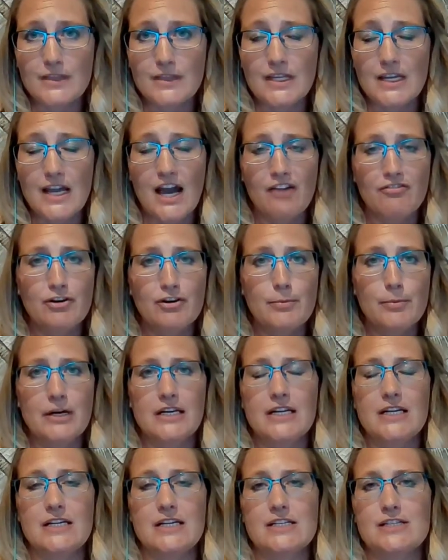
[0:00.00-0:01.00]

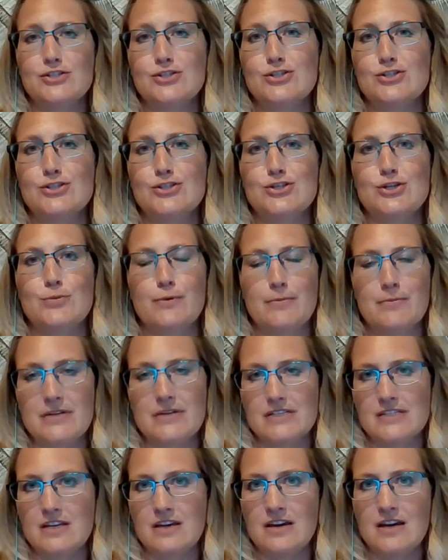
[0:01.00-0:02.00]
Everybody is super
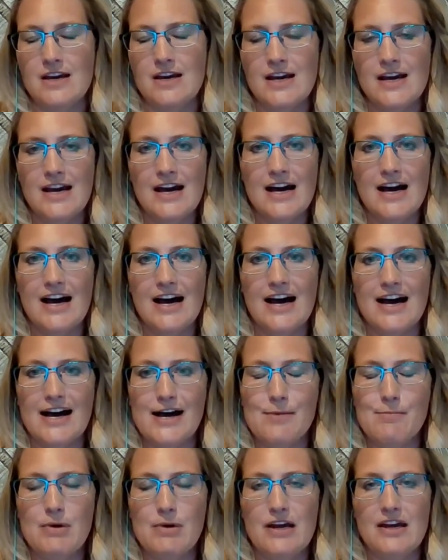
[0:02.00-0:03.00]
busy.
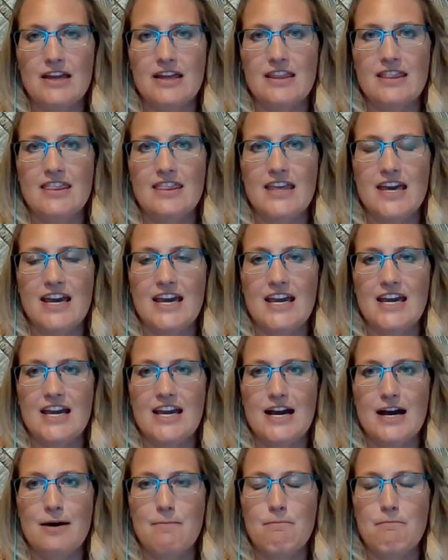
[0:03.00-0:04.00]
Um, they
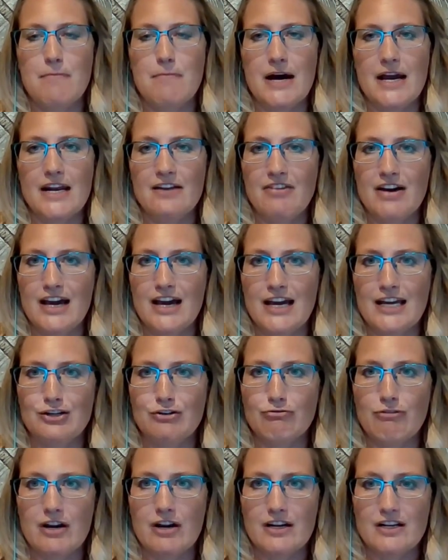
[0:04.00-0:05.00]
might have had
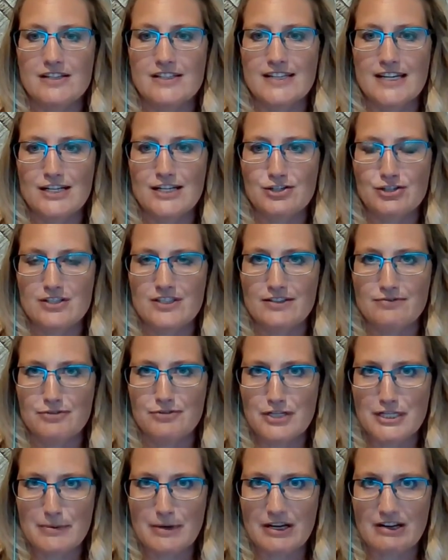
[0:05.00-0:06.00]
great intentions of
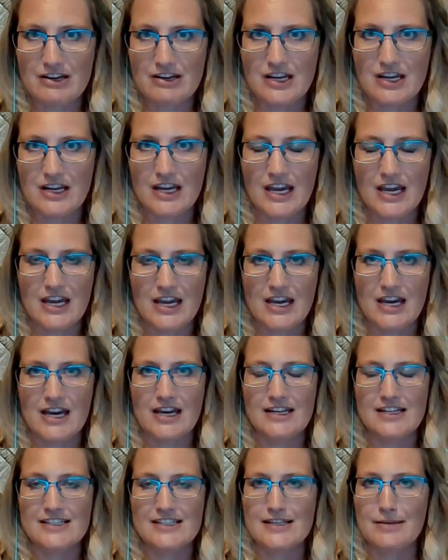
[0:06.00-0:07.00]
responding
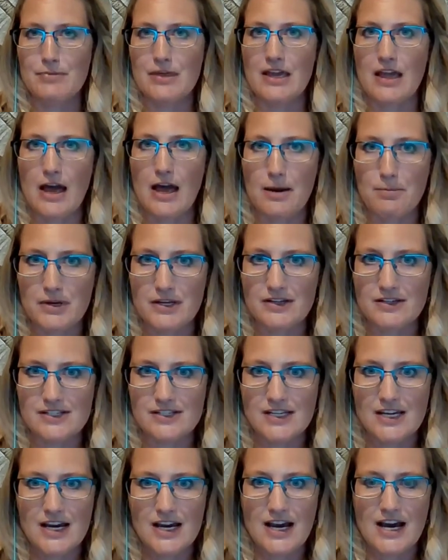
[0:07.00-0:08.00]
and something happened
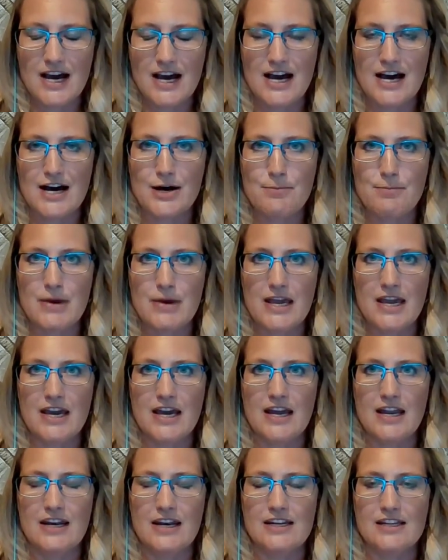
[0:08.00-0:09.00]
um,
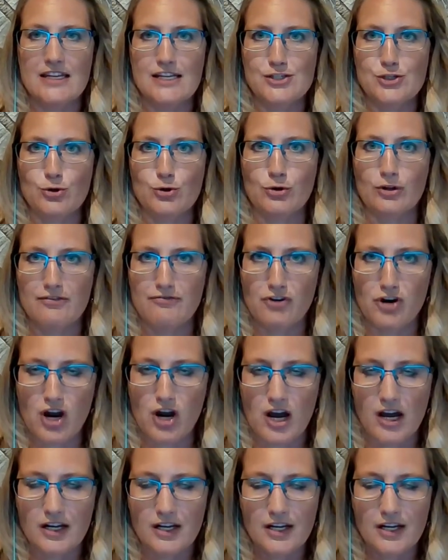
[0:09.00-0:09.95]
and they totally forgot.